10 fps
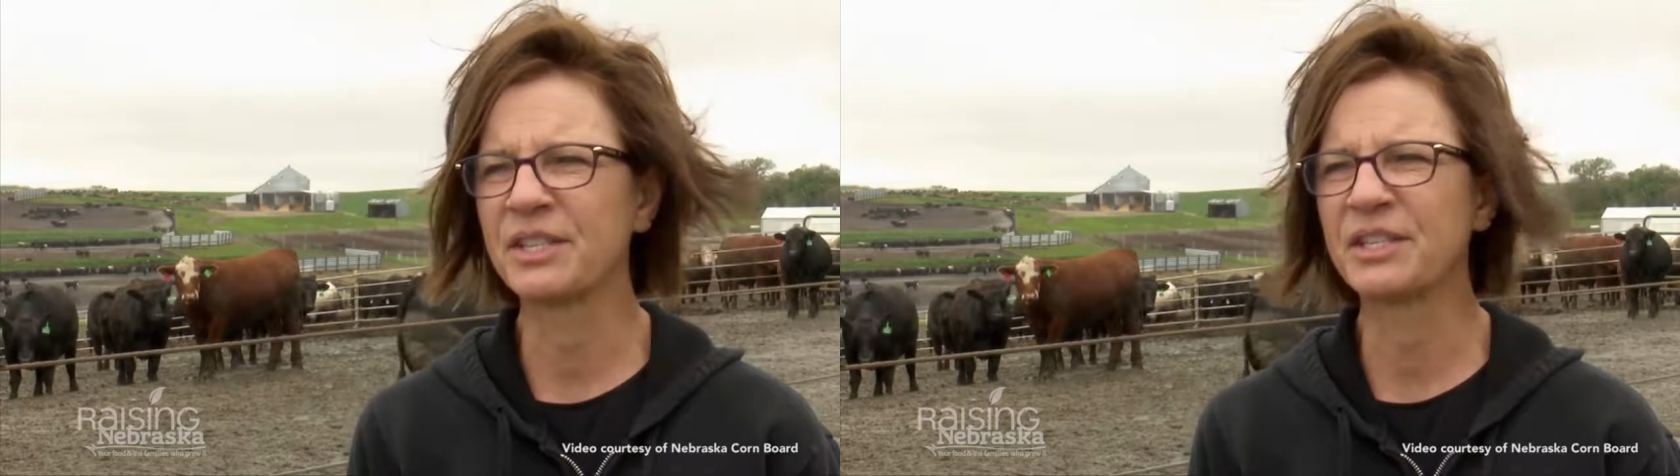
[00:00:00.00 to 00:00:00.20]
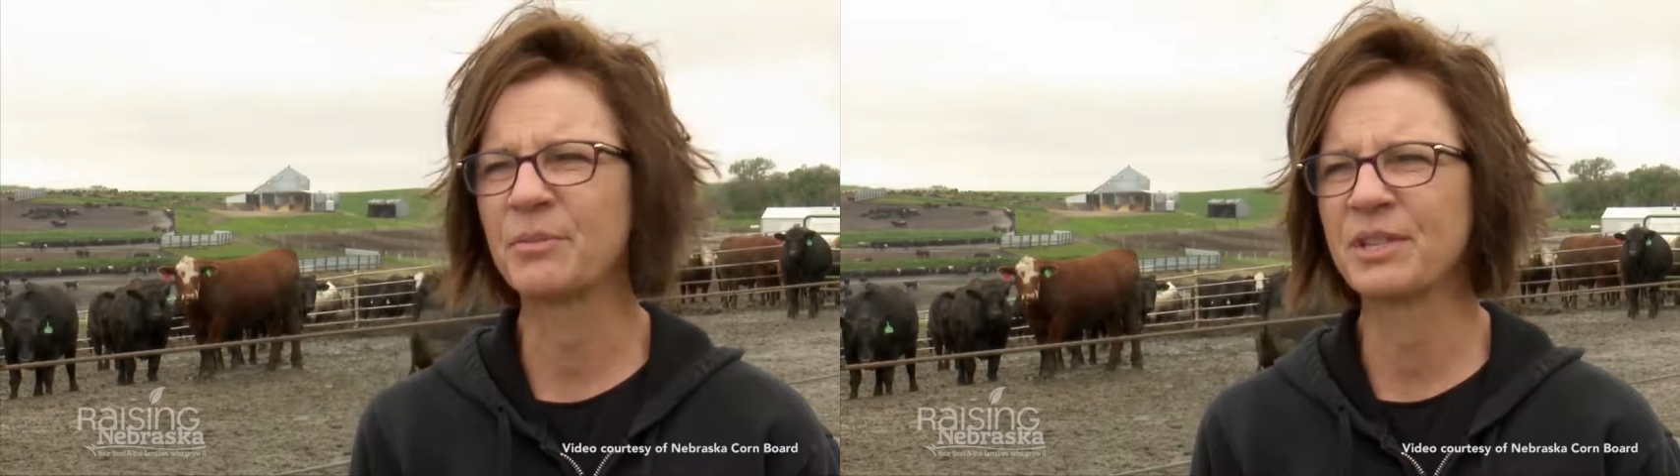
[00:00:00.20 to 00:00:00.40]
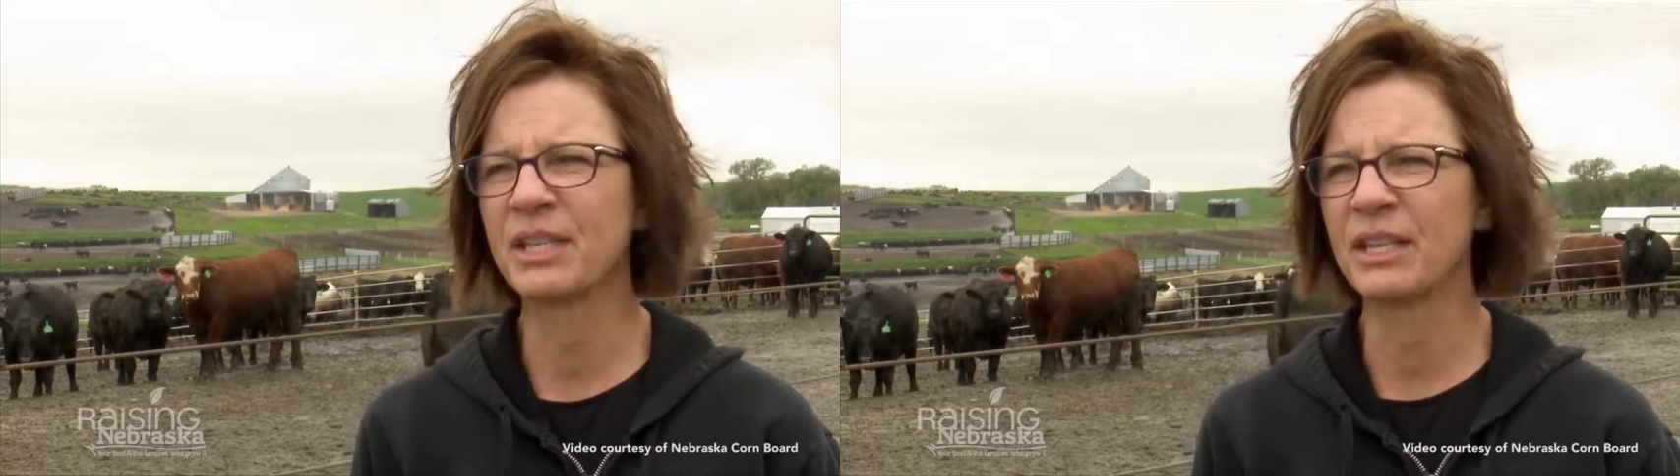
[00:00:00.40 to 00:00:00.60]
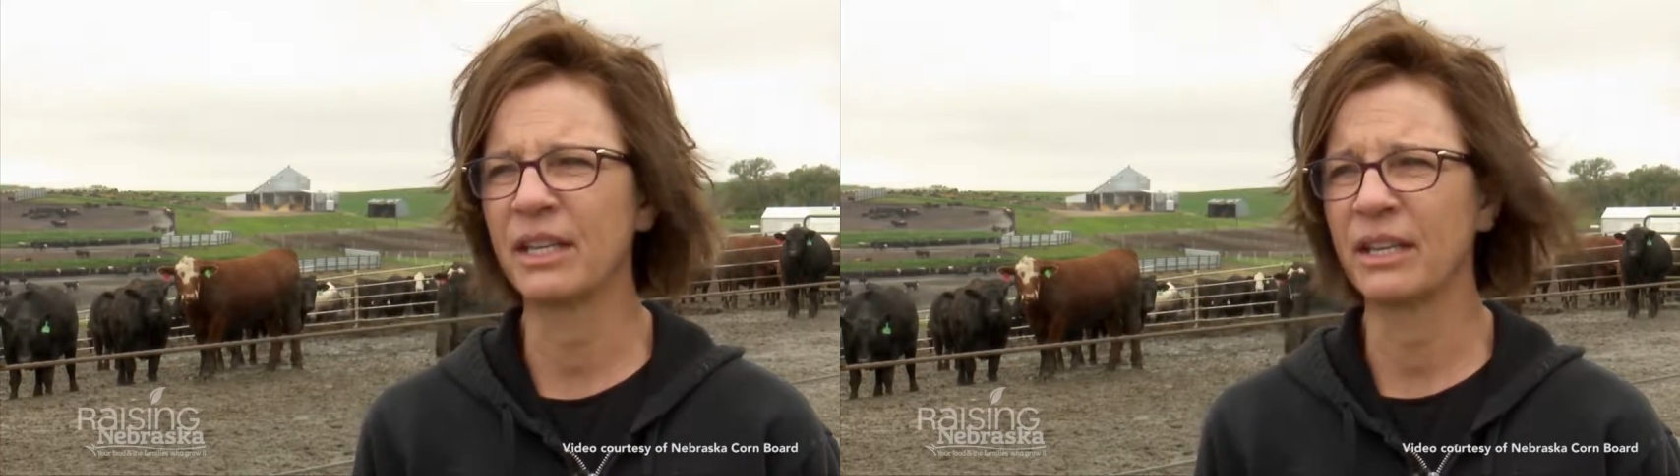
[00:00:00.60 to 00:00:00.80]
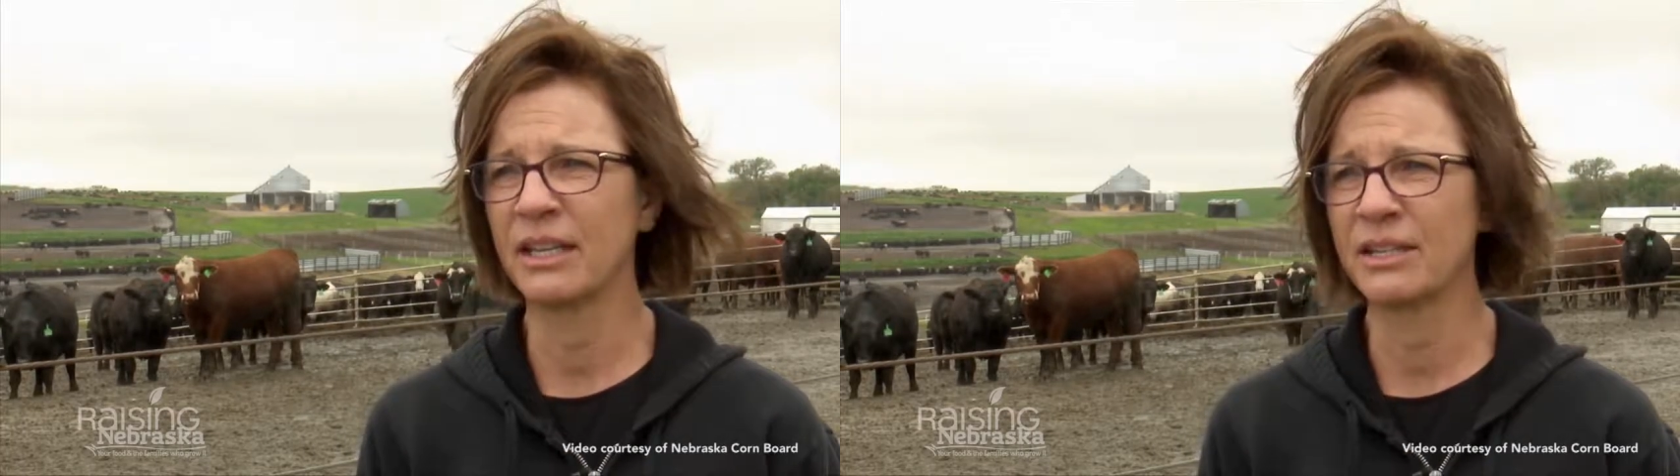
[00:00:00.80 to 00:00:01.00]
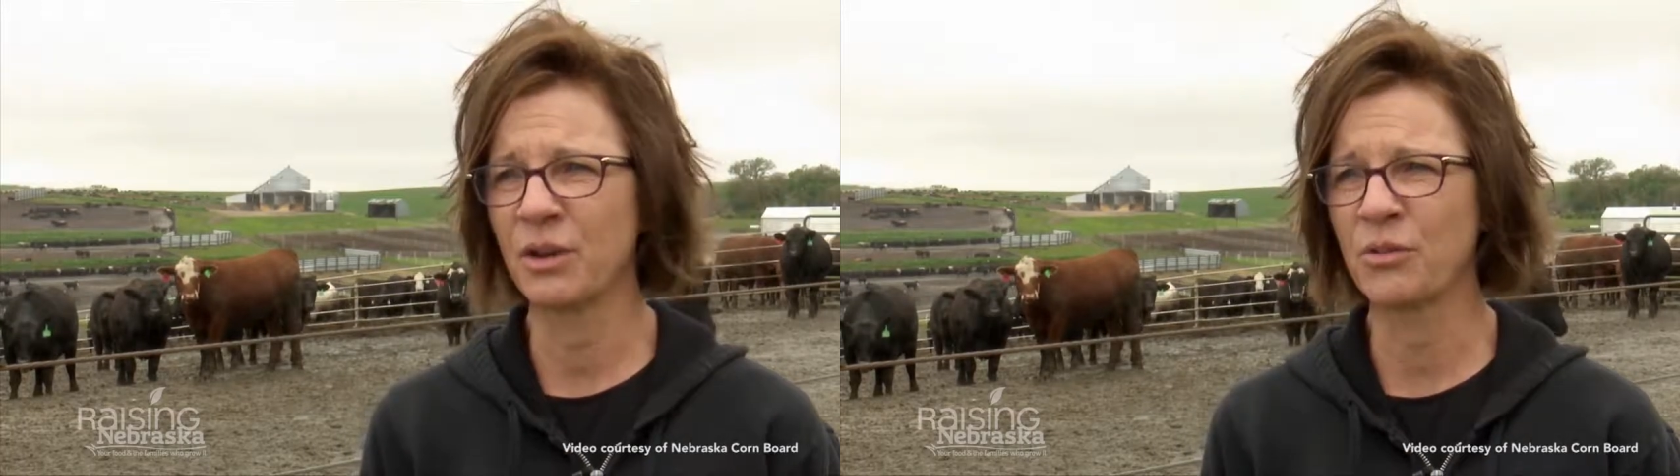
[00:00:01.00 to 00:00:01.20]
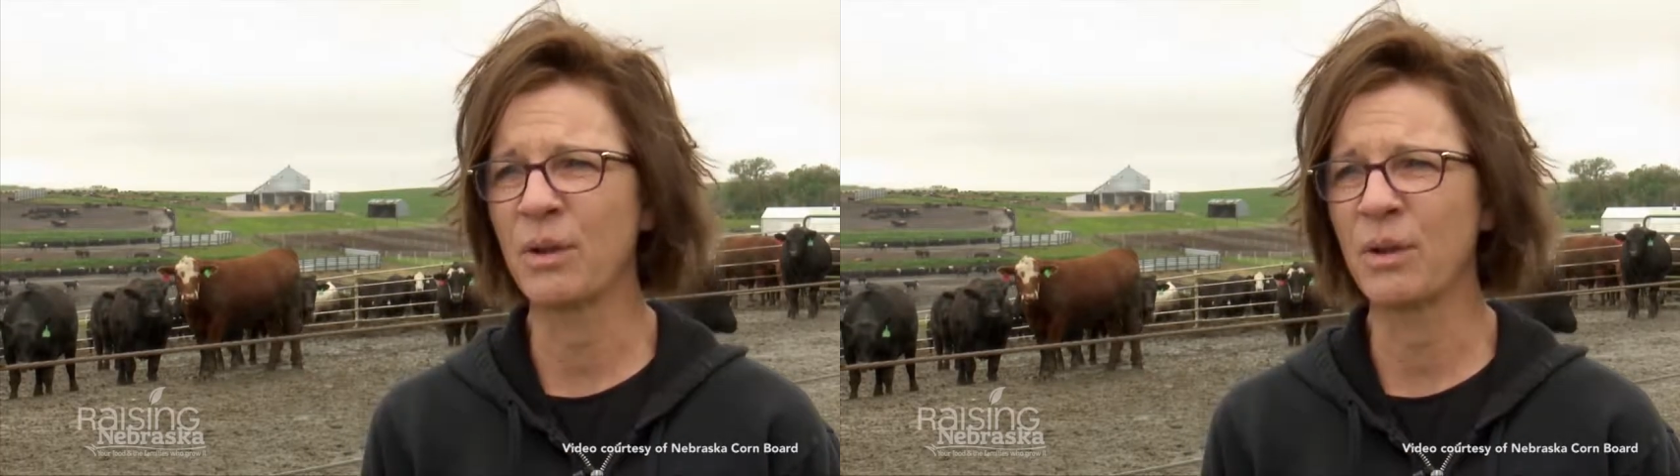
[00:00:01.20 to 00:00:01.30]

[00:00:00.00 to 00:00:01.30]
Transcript: systems in its own